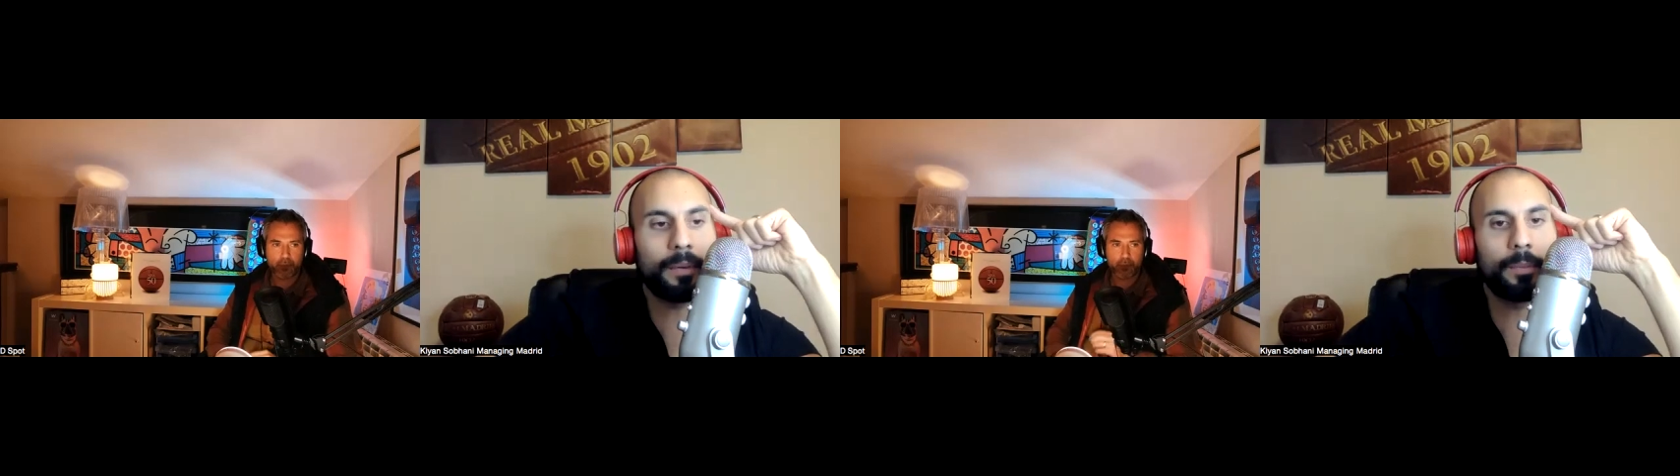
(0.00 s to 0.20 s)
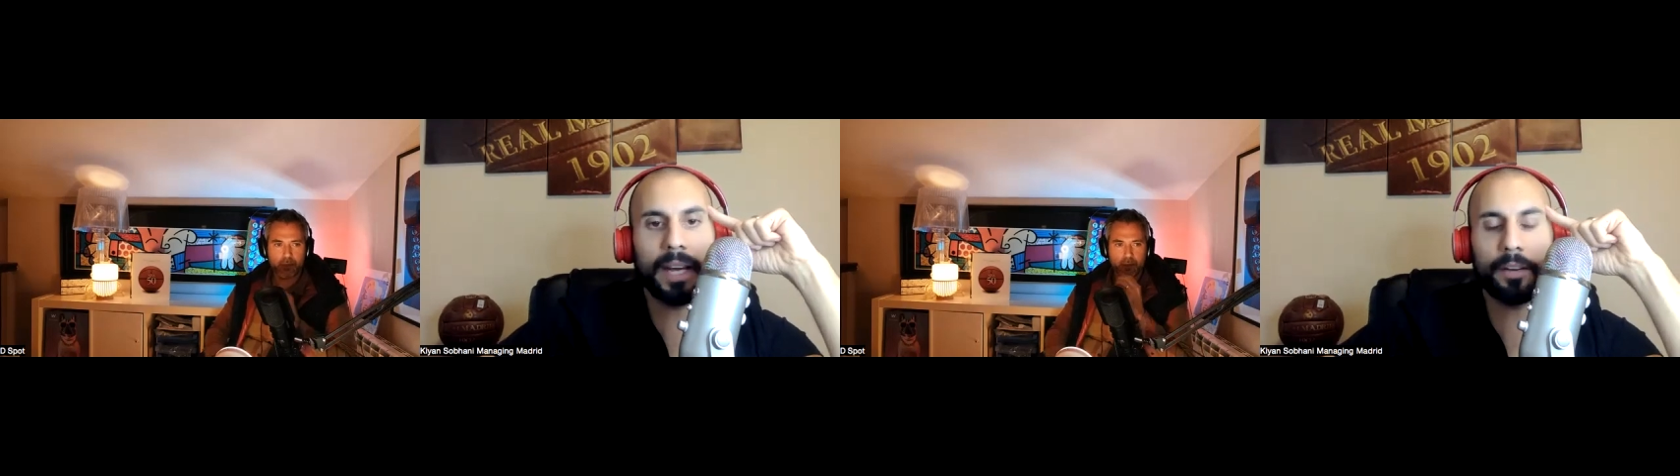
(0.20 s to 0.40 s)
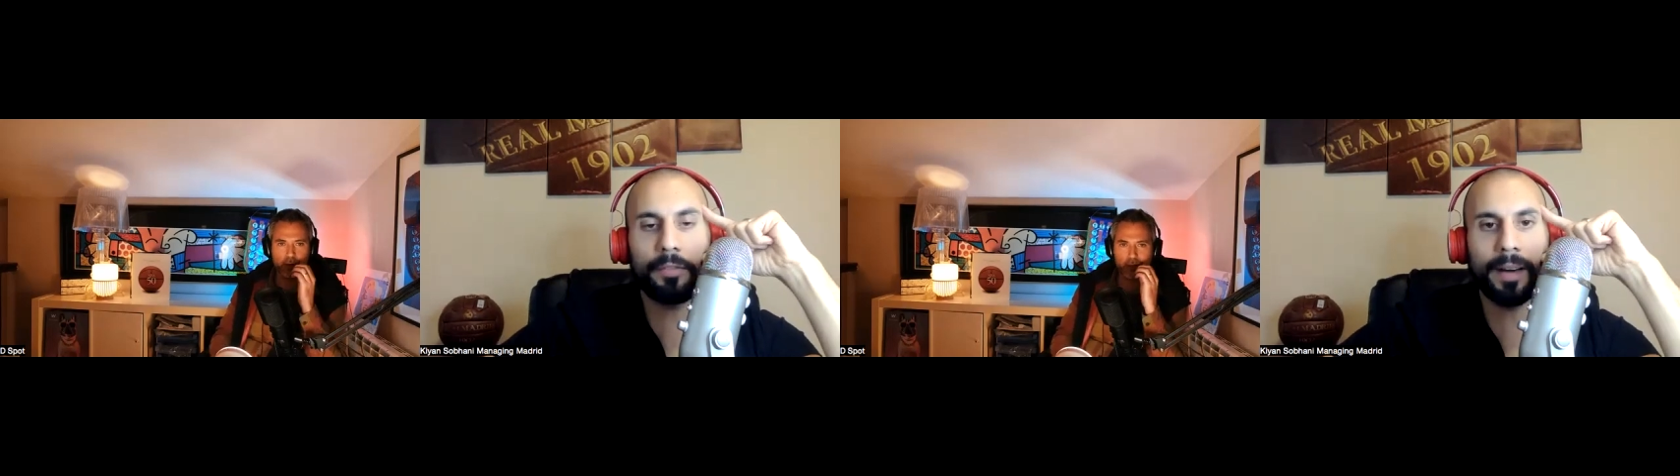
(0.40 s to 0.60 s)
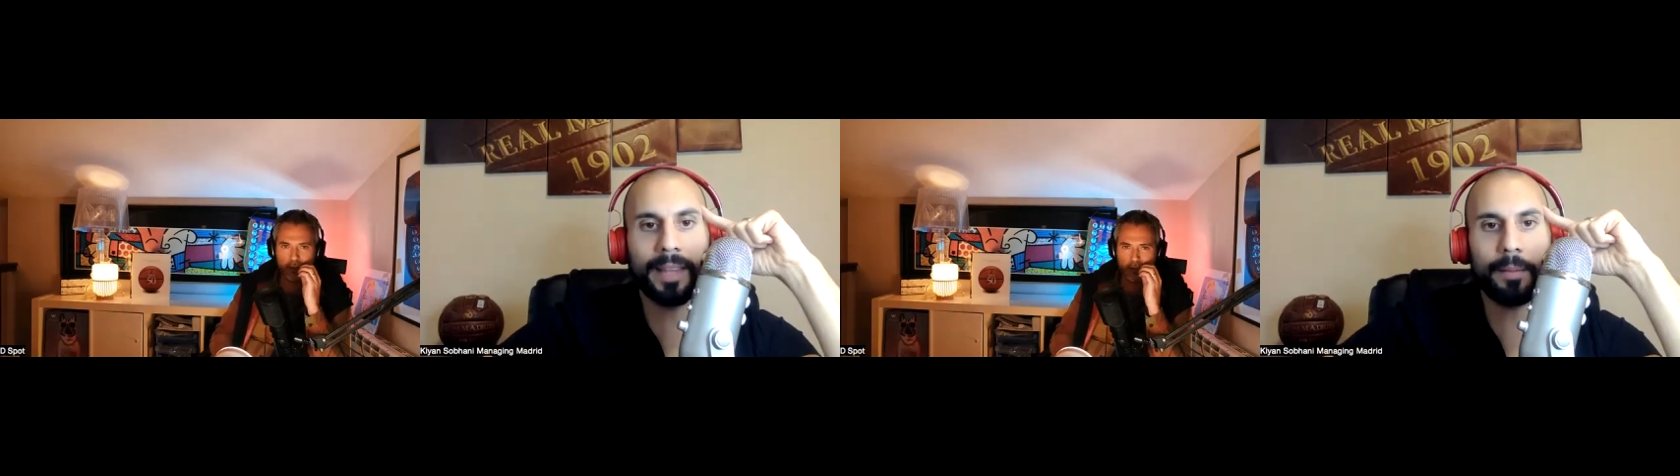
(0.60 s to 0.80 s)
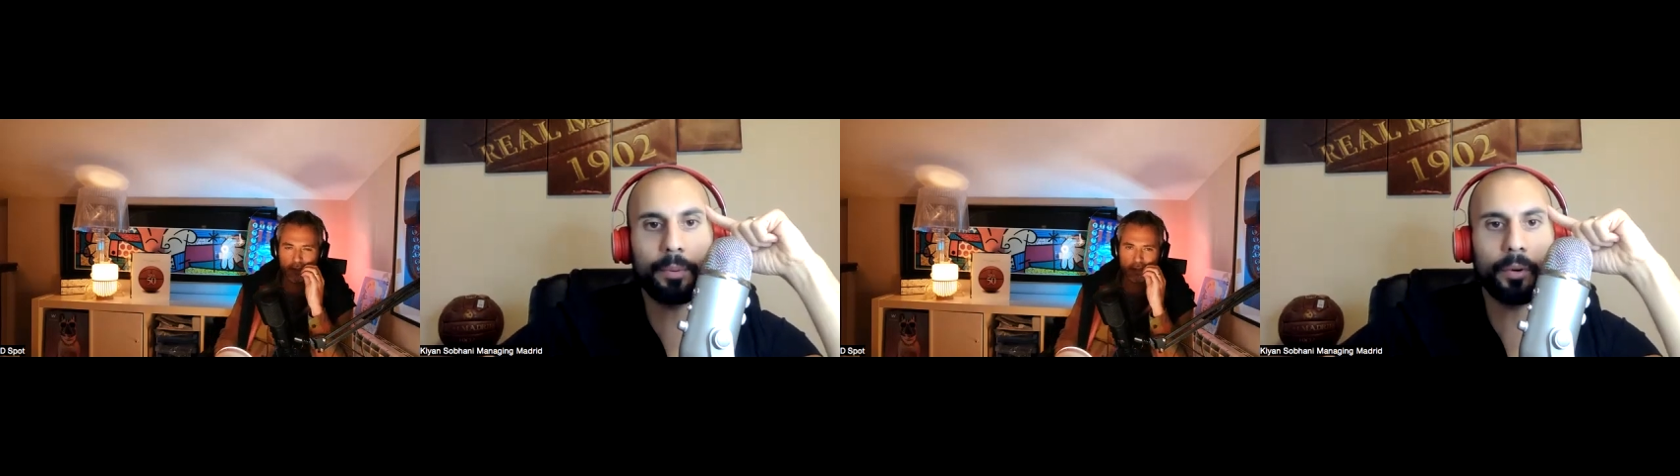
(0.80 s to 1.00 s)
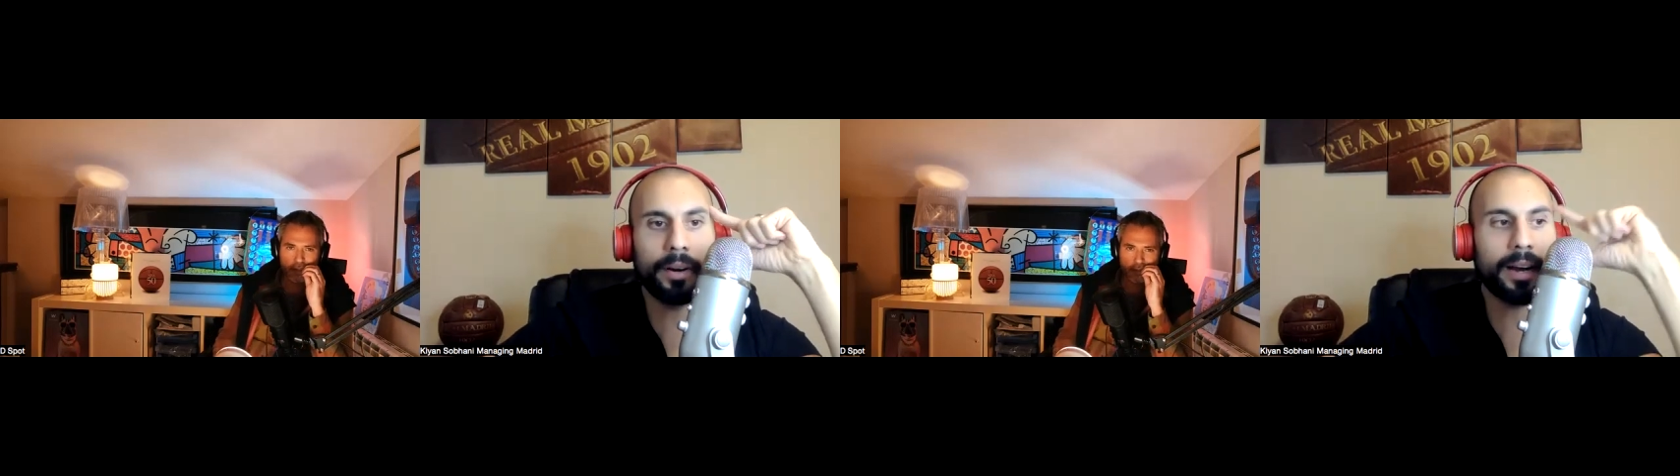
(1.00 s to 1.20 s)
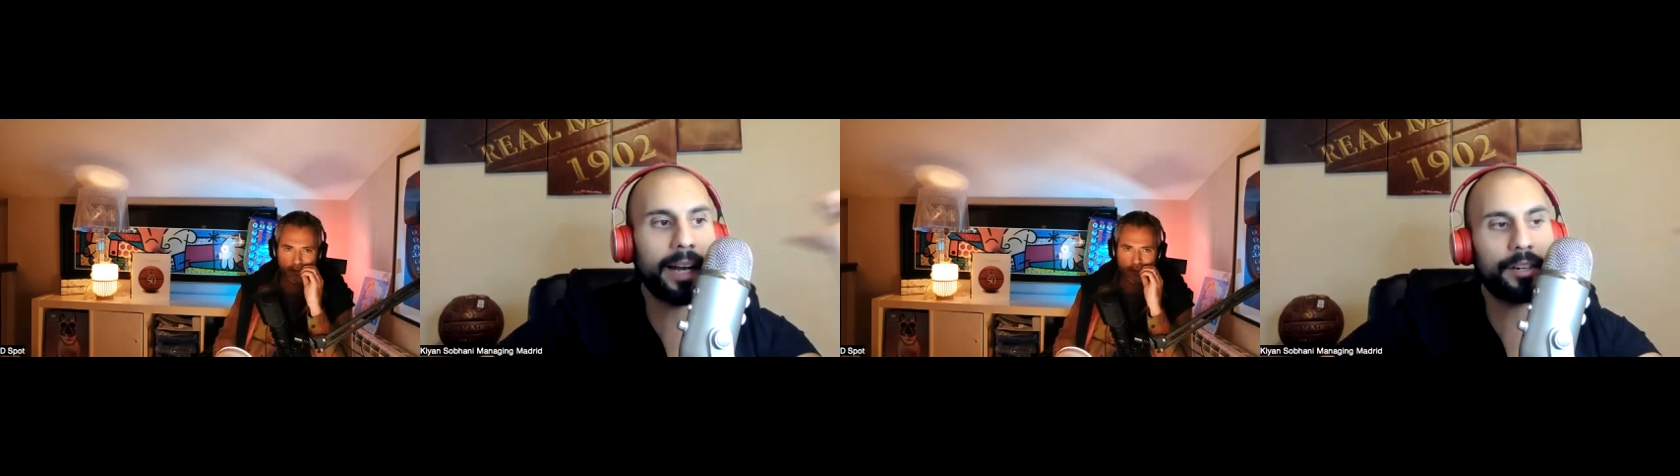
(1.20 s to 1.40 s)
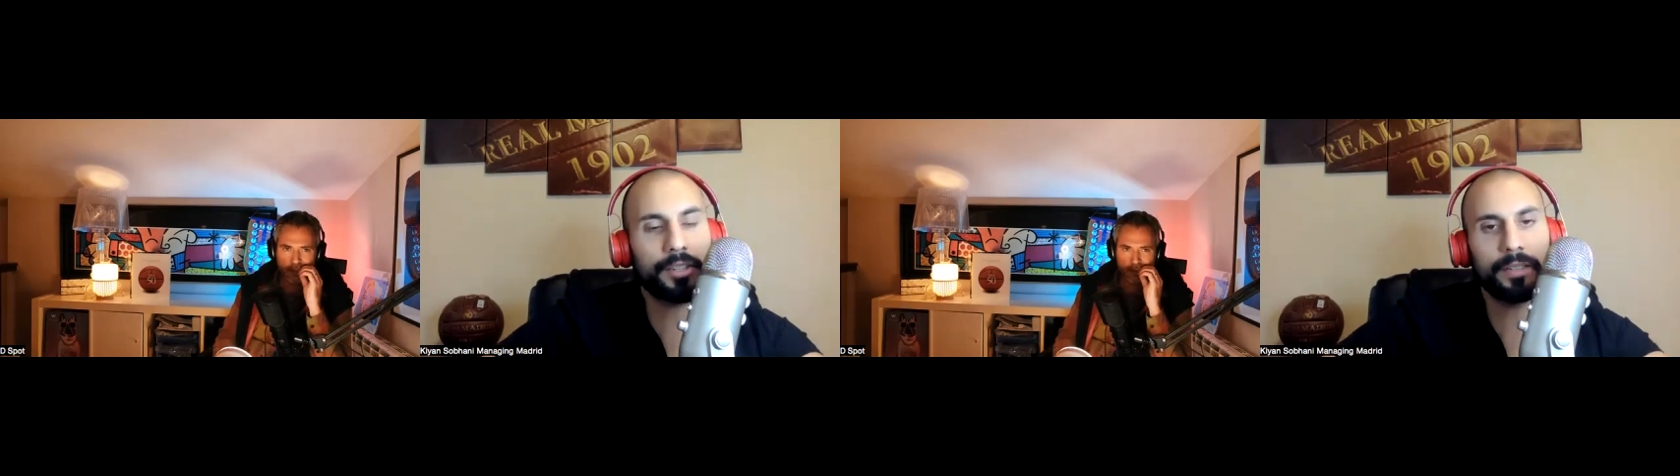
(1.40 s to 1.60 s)
people may have found that boring.
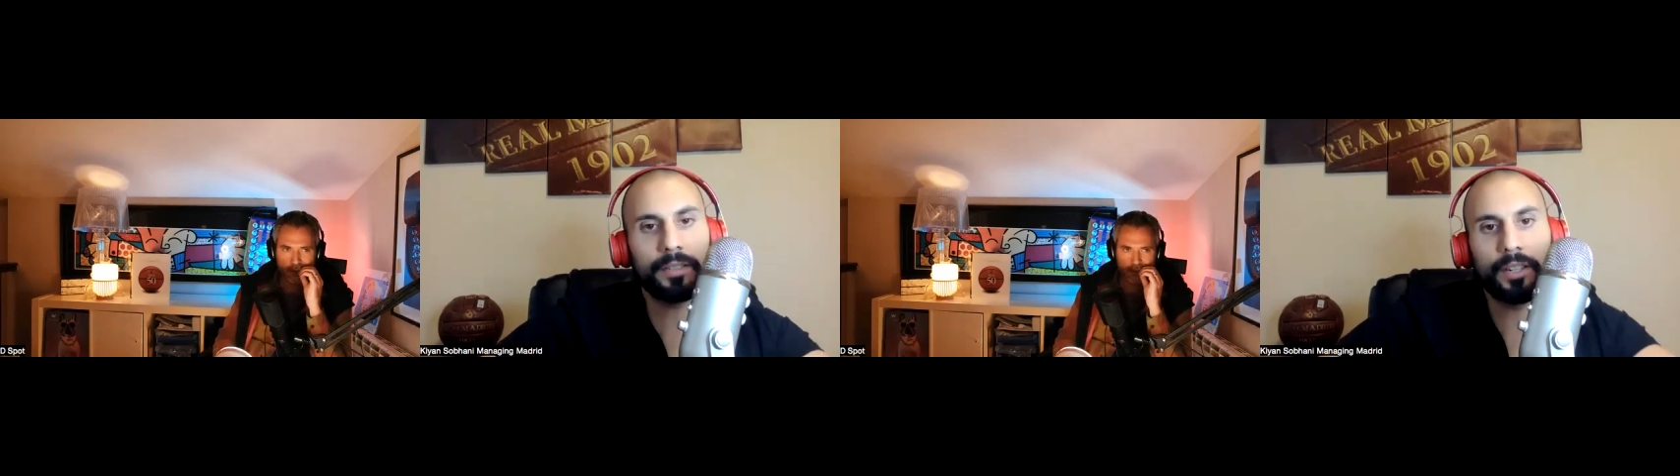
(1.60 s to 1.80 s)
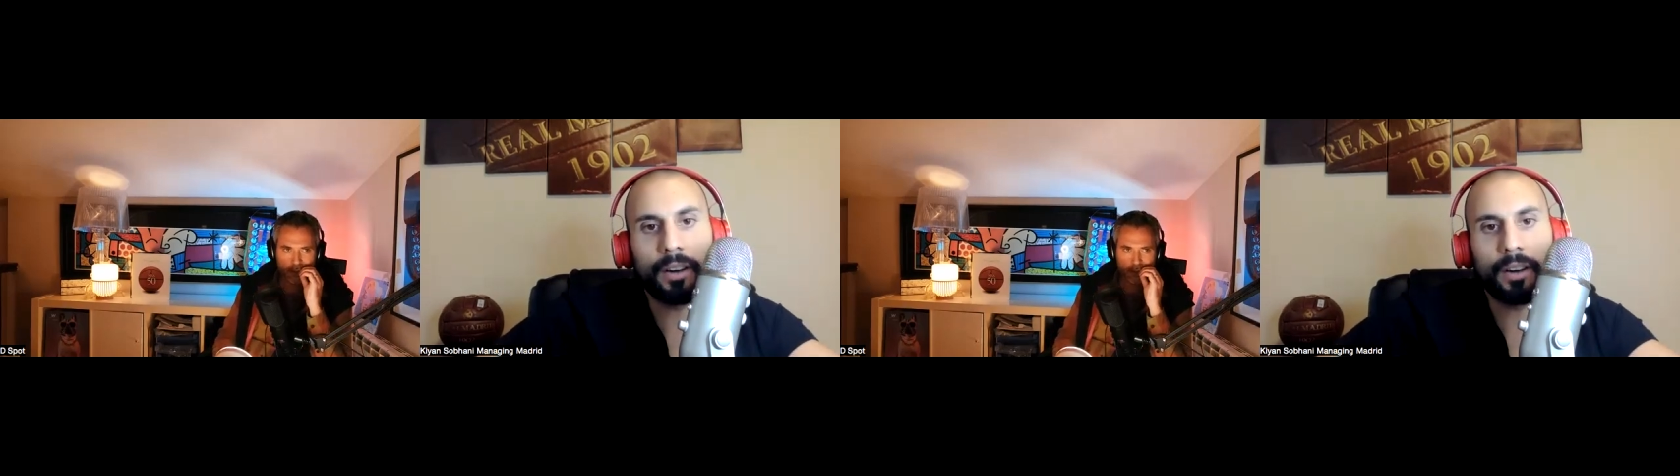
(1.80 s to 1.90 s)
I actually,